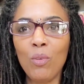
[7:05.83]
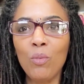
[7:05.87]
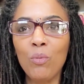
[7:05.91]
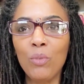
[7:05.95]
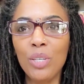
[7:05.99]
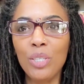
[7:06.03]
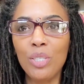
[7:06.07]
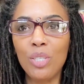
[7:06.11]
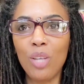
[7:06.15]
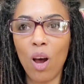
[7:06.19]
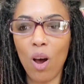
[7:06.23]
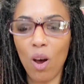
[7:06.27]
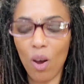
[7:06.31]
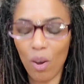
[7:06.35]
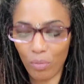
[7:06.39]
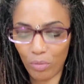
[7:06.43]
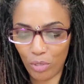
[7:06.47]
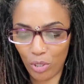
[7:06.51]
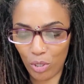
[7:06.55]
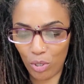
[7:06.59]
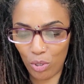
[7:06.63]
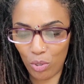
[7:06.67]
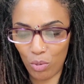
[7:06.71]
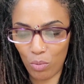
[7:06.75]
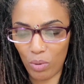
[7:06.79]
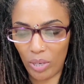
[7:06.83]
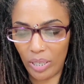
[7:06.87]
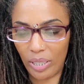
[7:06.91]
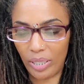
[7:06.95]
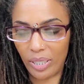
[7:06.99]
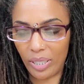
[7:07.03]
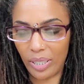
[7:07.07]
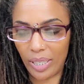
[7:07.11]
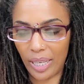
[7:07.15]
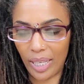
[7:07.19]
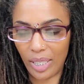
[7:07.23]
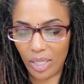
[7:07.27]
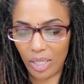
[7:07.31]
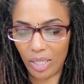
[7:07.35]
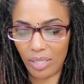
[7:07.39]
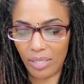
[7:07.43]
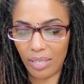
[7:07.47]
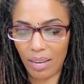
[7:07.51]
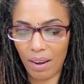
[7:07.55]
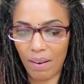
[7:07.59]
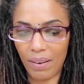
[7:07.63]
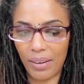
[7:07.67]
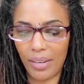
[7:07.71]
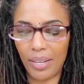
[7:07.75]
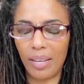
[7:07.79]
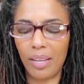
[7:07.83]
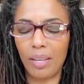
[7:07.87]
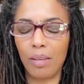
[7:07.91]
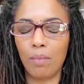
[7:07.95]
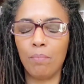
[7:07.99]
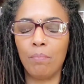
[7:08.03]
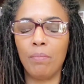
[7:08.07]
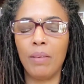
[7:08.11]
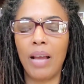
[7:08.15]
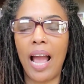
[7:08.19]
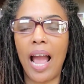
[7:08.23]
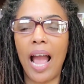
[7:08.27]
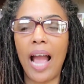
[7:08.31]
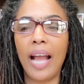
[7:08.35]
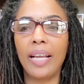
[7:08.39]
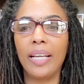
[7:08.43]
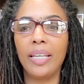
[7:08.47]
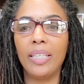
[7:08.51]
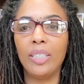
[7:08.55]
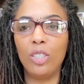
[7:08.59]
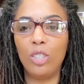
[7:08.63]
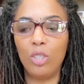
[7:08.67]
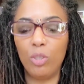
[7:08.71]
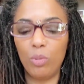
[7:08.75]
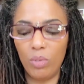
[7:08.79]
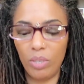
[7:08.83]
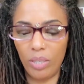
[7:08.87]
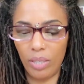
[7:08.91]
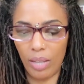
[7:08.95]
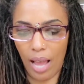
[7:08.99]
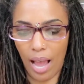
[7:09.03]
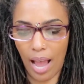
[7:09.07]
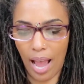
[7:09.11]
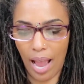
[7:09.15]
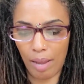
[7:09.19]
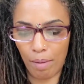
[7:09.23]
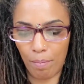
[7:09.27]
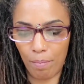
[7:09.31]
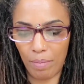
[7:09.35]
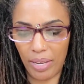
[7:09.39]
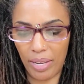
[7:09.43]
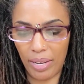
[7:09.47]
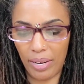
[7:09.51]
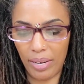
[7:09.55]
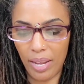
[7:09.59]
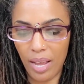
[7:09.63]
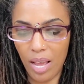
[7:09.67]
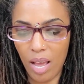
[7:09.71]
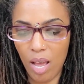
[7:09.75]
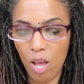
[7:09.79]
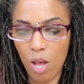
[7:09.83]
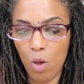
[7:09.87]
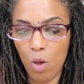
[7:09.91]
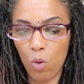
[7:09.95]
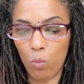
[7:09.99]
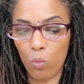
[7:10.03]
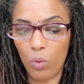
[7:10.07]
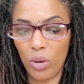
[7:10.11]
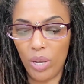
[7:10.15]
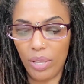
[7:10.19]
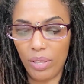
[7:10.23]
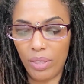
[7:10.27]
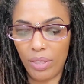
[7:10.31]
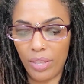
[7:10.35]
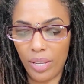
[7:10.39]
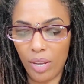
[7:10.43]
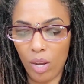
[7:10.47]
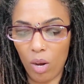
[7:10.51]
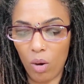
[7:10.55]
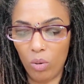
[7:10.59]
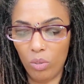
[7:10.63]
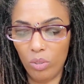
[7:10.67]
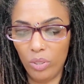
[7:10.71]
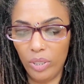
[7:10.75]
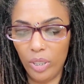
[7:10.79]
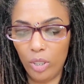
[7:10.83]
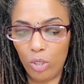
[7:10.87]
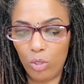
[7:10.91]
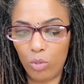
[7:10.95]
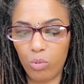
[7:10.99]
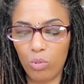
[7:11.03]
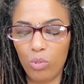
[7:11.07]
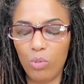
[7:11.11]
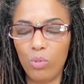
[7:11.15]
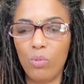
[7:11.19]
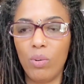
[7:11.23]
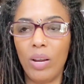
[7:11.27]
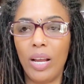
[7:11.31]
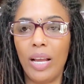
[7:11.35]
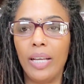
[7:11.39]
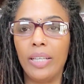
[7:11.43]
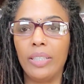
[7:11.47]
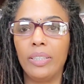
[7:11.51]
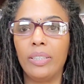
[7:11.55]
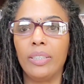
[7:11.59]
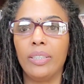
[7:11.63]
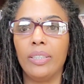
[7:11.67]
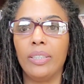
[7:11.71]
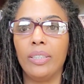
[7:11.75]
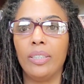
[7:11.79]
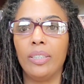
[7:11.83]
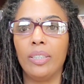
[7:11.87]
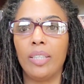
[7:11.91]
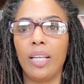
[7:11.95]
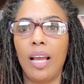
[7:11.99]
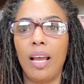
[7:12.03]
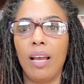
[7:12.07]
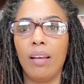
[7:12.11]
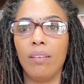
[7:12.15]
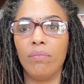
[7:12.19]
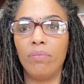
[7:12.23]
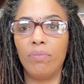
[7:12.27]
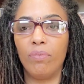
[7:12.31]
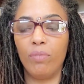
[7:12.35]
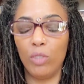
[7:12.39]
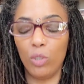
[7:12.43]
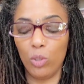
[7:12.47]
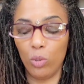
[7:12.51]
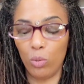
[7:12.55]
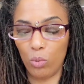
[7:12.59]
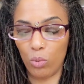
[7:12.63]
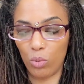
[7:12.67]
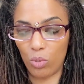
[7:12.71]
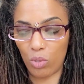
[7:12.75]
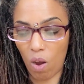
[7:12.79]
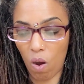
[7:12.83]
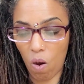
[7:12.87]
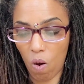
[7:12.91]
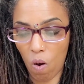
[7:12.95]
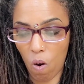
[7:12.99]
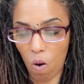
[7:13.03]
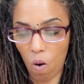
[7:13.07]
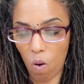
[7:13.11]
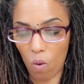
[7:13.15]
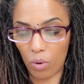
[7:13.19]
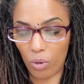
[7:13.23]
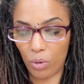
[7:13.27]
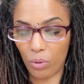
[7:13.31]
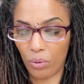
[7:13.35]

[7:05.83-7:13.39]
Resolve to do what is necessary to get back into alignment with the only true essence that fuels all.